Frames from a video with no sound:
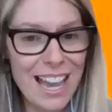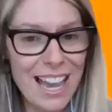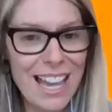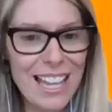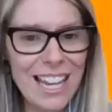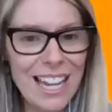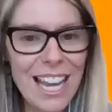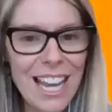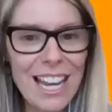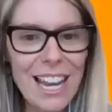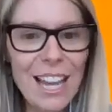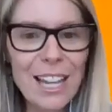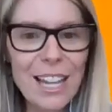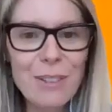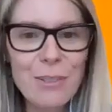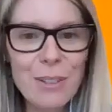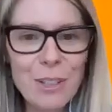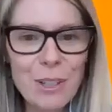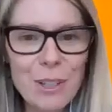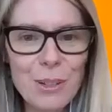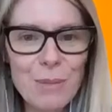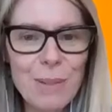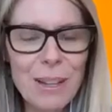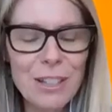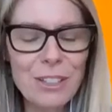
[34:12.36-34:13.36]
And I like
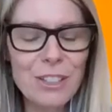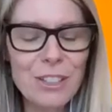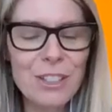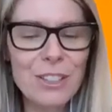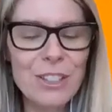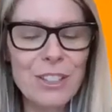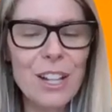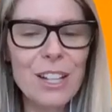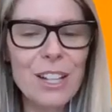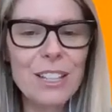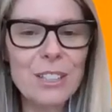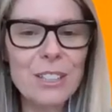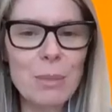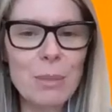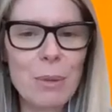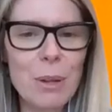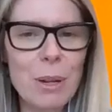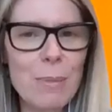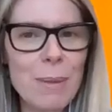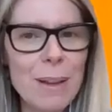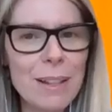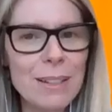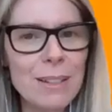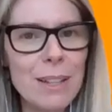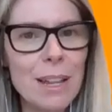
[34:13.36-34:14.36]
what you mentioned earlier,
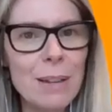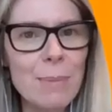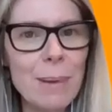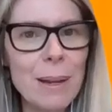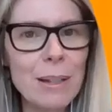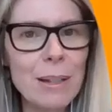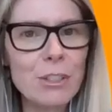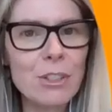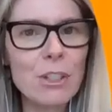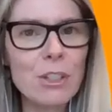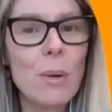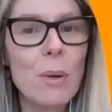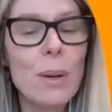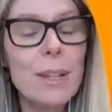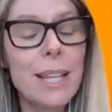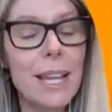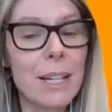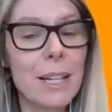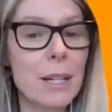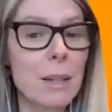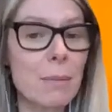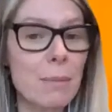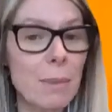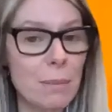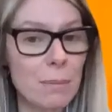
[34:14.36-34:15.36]
Sabrina, about showing
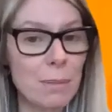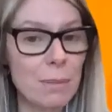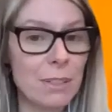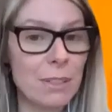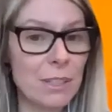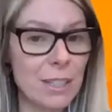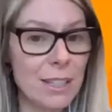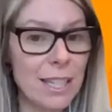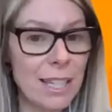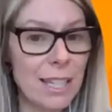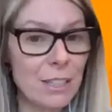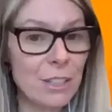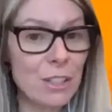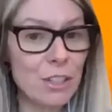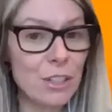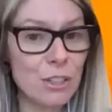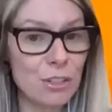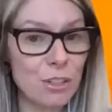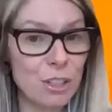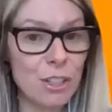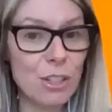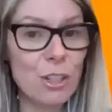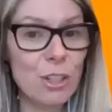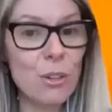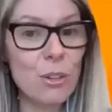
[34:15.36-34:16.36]
that commitment to the
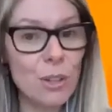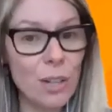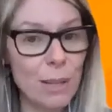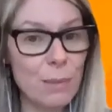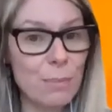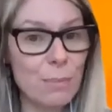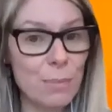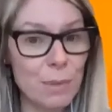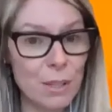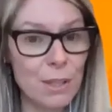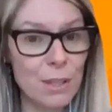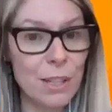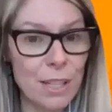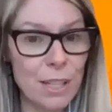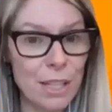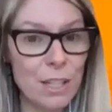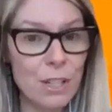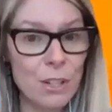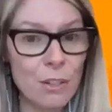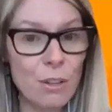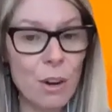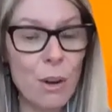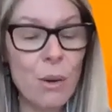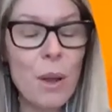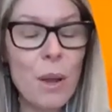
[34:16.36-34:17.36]
industry too, like that
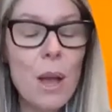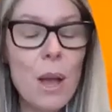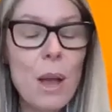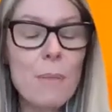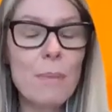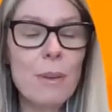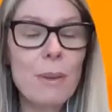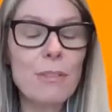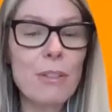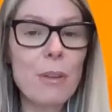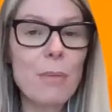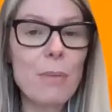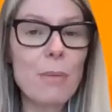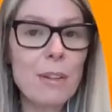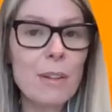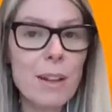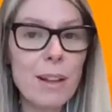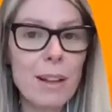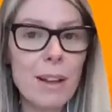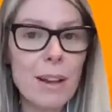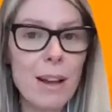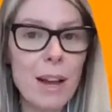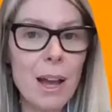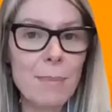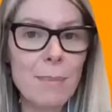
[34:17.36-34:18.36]
you grow. But from I'm
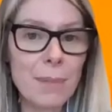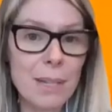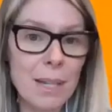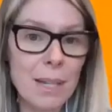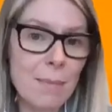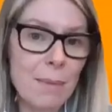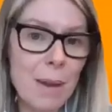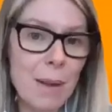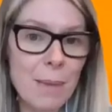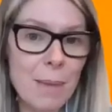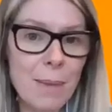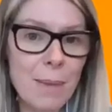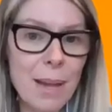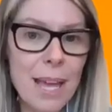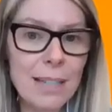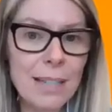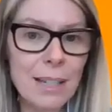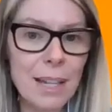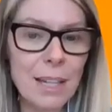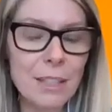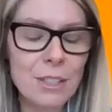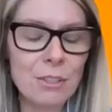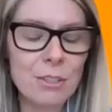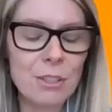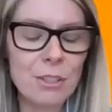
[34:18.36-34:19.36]
a
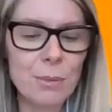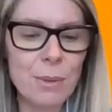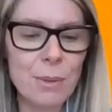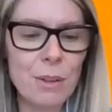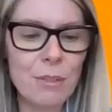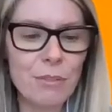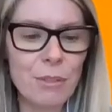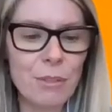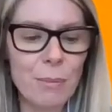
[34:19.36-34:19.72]
headhunter as well.